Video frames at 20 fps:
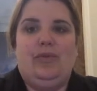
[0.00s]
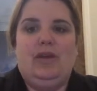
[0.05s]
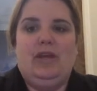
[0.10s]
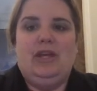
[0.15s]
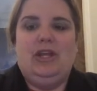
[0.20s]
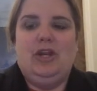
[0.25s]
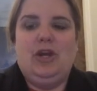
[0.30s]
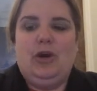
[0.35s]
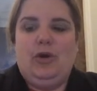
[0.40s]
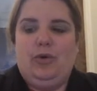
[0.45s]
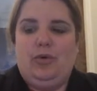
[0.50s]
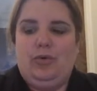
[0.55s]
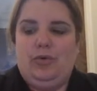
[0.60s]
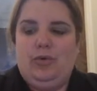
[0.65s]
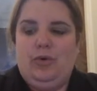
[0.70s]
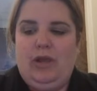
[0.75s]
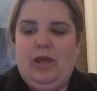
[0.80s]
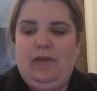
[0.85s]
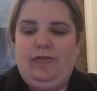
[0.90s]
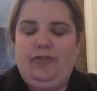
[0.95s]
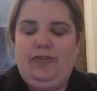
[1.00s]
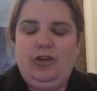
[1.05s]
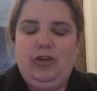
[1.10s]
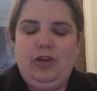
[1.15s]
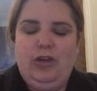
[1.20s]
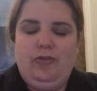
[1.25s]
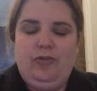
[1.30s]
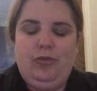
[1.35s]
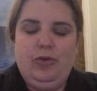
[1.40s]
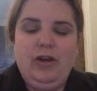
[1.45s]

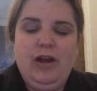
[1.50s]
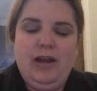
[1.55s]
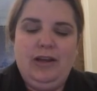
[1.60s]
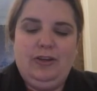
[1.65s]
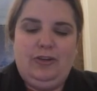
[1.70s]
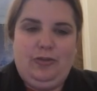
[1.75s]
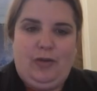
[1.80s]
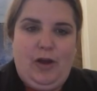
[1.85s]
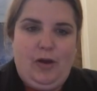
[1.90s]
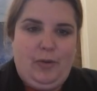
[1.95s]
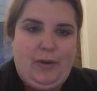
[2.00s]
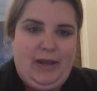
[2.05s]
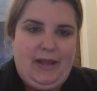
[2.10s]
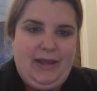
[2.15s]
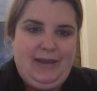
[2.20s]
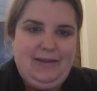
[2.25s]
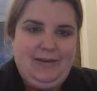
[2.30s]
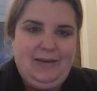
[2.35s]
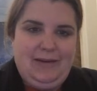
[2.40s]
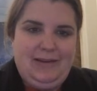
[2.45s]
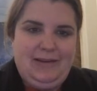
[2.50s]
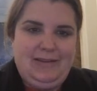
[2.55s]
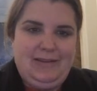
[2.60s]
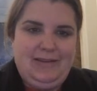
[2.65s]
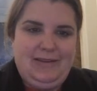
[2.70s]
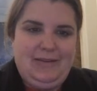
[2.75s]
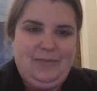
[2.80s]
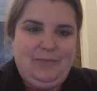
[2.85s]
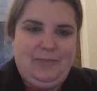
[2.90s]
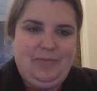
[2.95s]
if we're not growing,
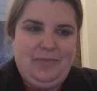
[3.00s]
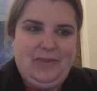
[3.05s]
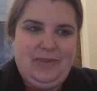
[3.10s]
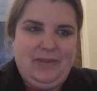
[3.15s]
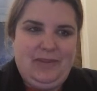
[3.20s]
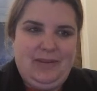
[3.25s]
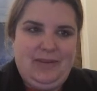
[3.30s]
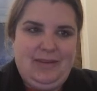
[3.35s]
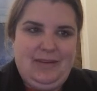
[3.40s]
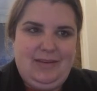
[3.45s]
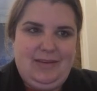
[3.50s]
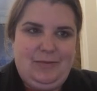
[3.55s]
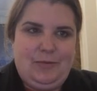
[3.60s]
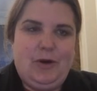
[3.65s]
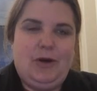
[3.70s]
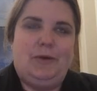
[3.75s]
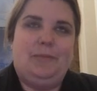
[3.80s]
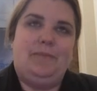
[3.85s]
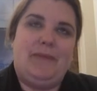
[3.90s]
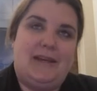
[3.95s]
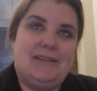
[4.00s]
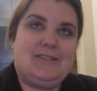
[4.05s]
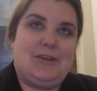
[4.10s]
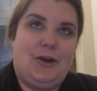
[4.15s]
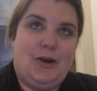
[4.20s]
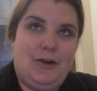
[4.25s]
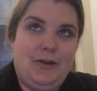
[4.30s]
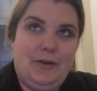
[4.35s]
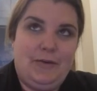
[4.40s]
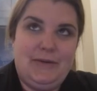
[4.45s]
well, as
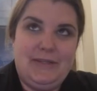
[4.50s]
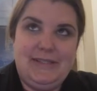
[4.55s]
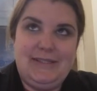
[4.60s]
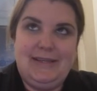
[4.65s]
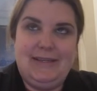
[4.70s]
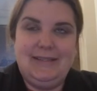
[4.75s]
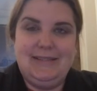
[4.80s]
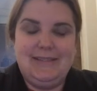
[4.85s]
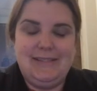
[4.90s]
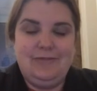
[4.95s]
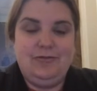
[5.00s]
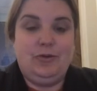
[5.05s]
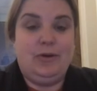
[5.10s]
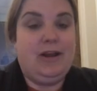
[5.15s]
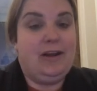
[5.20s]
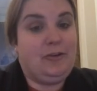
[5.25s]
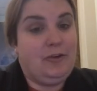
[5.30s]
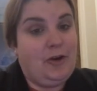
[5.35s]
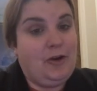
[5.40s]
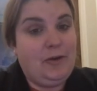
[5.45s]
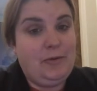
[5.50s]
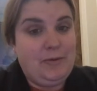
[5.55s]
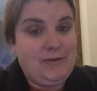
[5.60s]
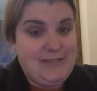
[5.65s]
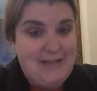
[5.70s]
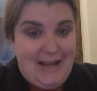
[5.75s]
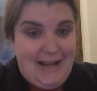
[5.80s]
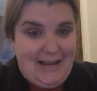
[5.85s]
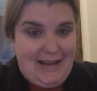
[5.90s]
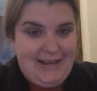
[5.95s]
Carl always says, if we're not growing, we're
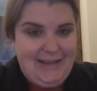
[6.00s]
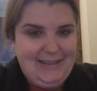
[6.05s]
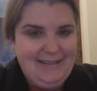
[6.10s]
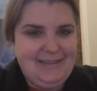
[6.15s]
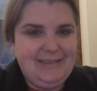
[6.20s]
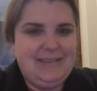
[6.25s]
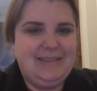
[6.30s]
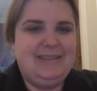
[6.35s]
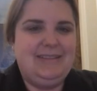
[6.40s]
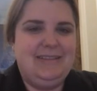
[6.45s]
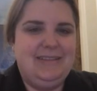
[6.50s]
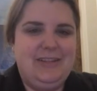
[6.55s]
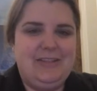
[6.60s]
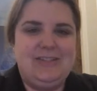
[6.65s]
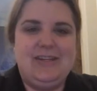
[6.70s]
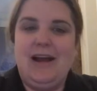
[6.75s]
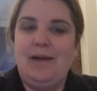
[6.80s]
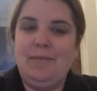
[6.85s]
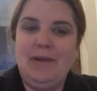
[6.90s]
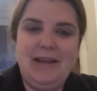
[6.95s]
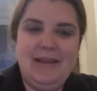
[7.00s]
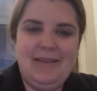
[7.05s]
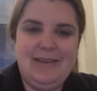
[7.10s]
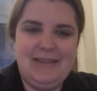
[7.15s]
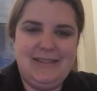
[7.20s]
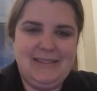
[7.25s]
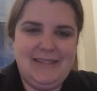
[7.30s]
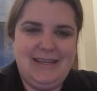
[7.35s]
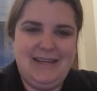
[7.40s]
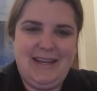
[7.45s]
dying. There's not many
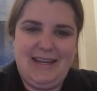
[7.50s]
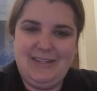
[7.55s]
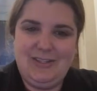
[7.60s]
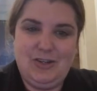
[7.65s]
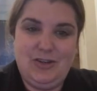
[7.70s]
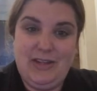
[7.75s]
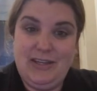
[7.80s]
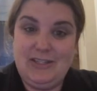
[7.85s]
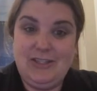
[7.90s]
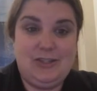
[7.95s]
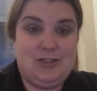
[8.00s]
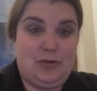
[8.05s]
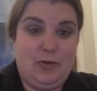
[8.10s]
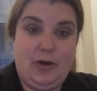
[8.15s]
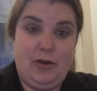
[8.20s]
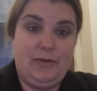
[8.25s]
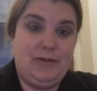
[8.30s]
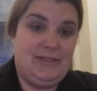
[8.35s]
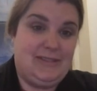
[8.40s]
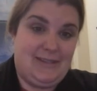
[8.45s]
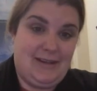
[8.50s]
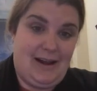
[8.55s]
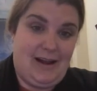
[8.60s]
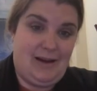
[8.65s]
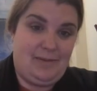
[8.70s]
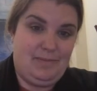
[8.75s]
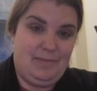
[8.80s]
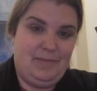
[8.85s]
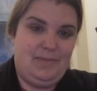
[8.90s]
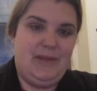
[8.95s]
things in nature that just grow and
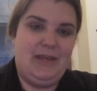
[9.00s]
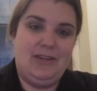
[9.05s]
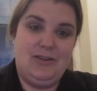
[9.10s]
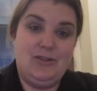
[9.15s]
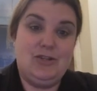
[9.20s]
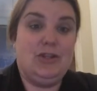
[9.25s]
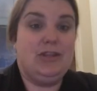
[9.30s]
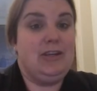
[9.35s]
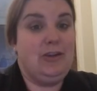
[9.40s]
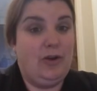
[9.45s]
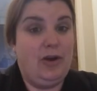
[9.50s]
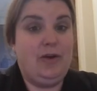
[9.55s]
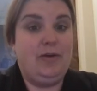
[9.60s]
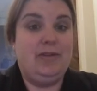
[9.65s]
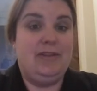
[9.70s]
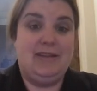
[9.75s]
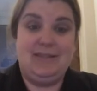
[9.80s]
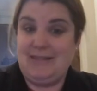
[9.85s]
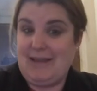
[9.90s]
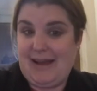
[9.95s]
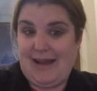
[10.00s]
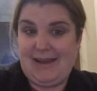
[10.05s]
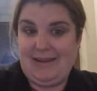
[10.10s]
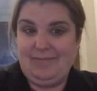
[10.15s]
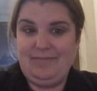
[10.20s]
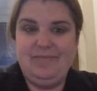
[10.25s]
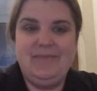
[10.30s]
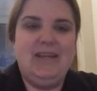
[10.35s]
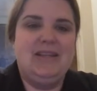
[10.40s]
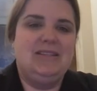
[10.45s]
stop. They usually grow and then die.
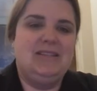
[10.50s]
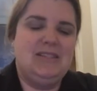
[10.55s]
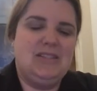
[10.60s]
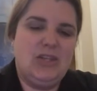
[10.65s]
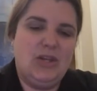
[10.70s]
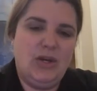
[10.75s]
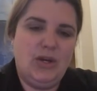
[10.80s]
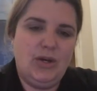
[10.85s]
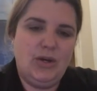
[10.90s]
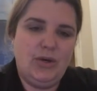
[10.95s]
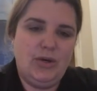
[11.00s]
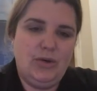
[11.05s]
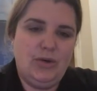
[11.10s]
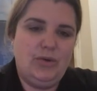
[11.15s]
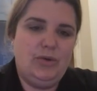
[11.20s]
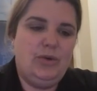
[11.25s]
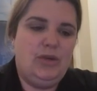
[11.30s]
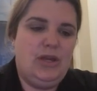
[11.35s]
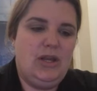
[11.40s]
And so,